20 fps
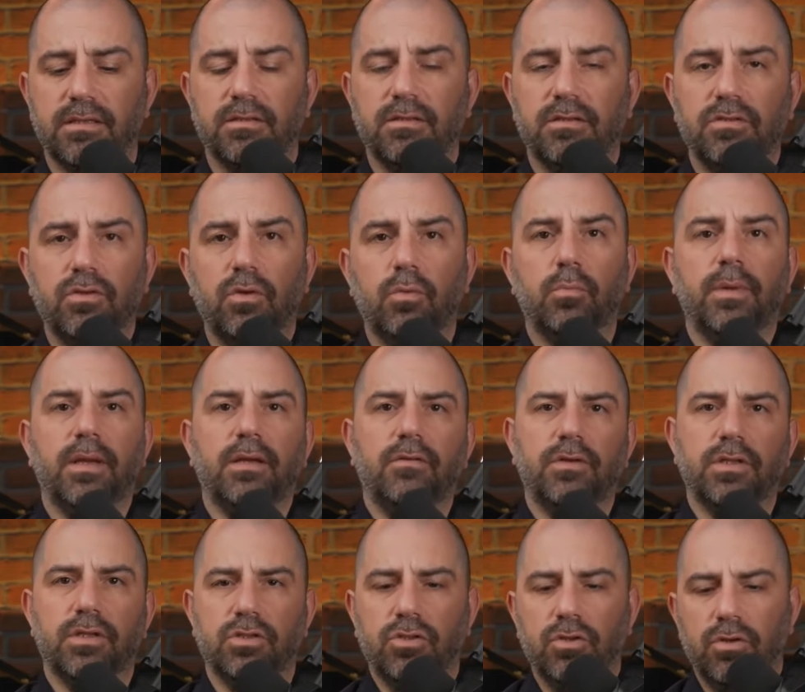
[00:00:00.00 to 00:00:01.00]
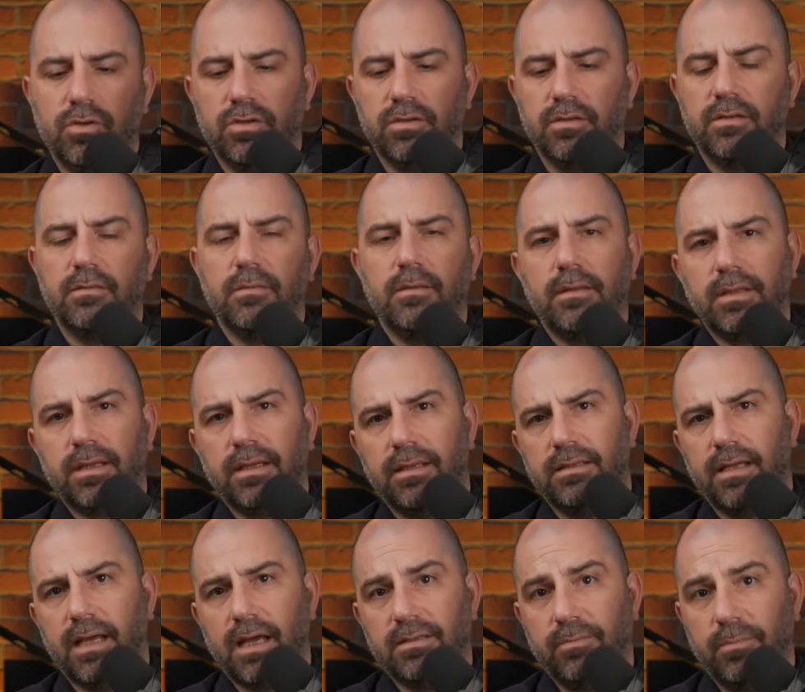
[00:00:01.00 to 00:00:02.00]
to so many features,
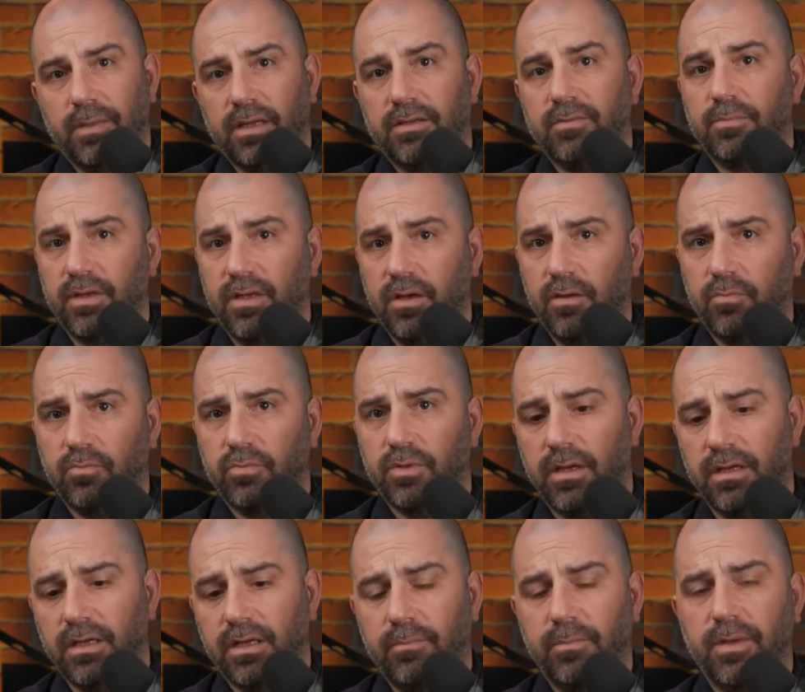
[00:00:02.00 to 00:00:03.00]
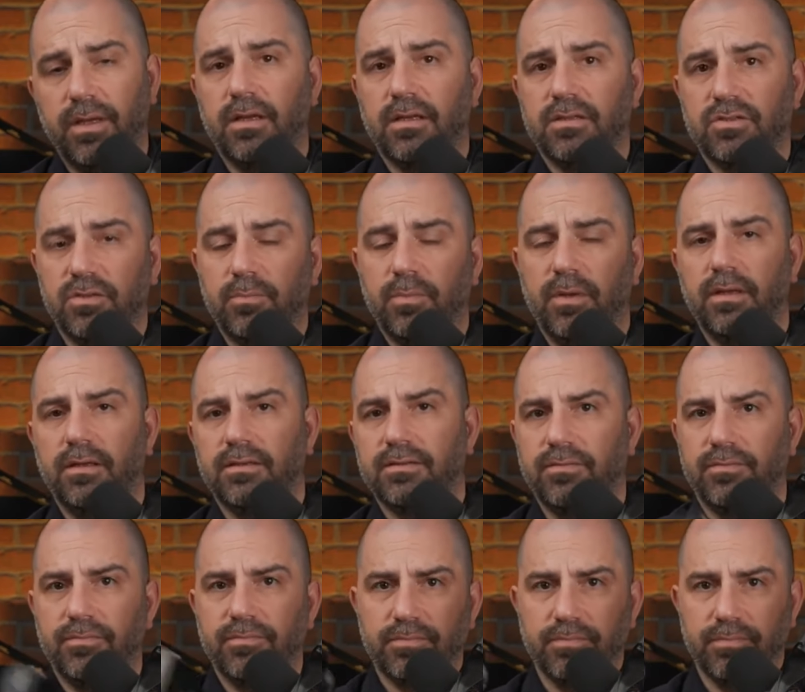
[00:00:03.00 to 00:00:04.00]
these aspects become really appealing to me,
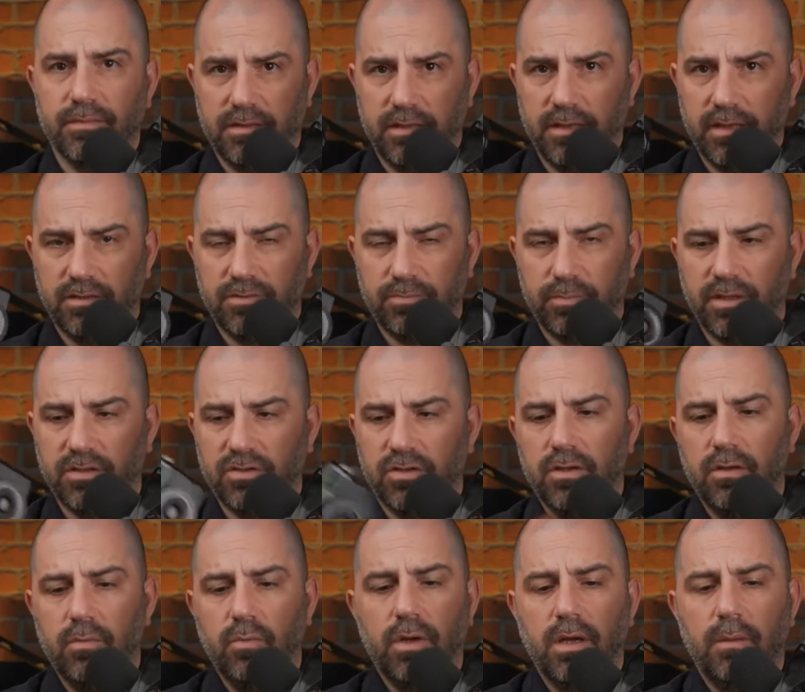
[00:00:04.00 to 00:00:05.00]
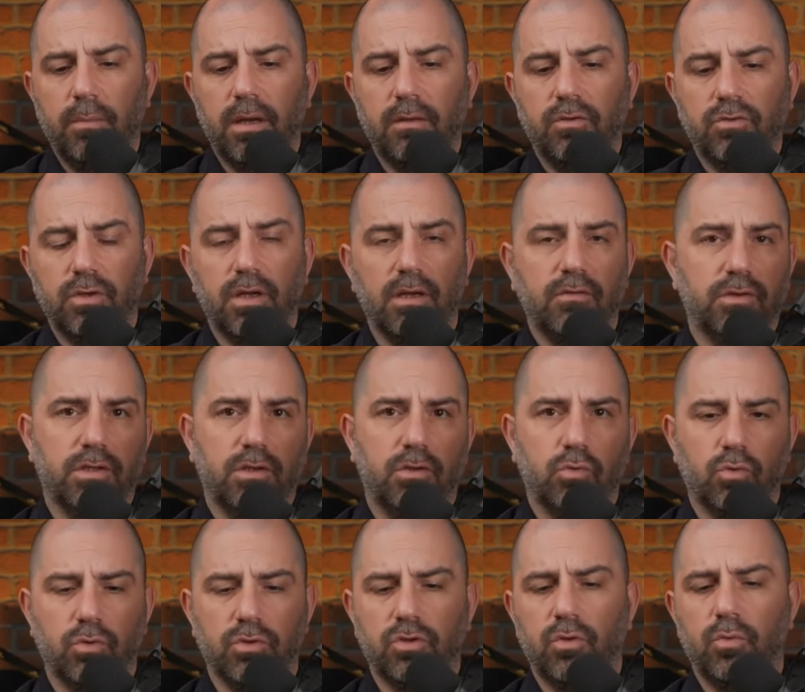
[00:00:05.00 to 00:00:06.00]
especially when I'm out traveling
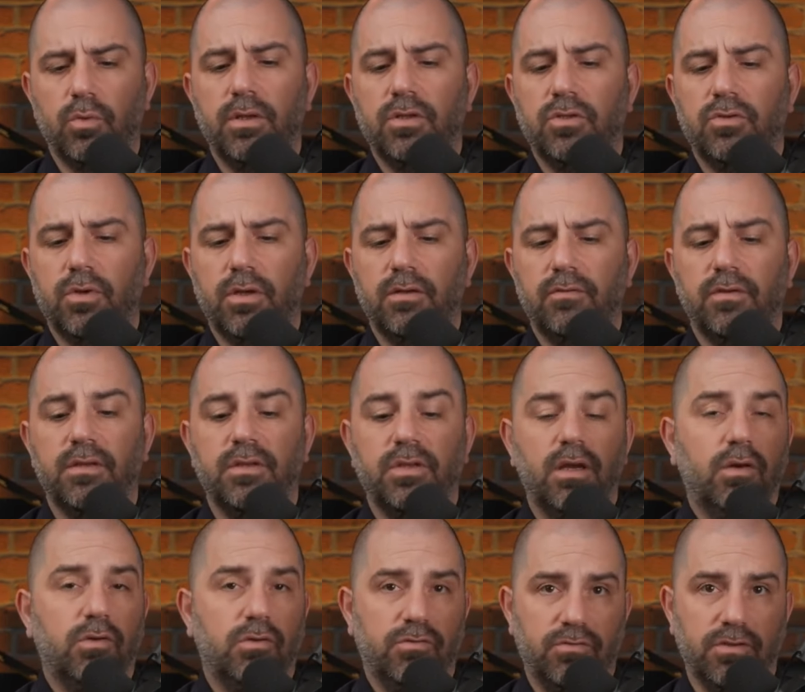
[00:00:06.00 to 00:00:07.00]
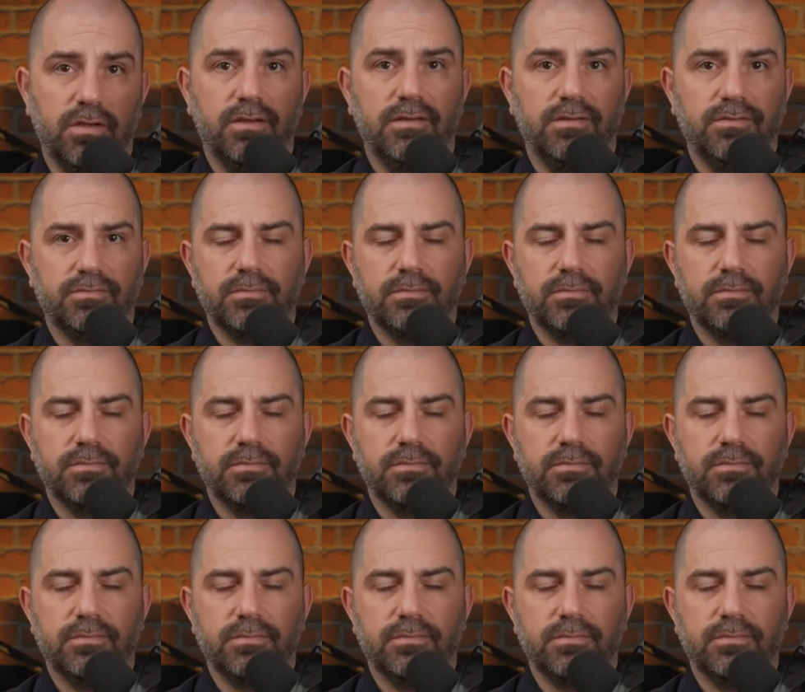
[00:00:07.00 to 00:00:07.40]
or doing street photography.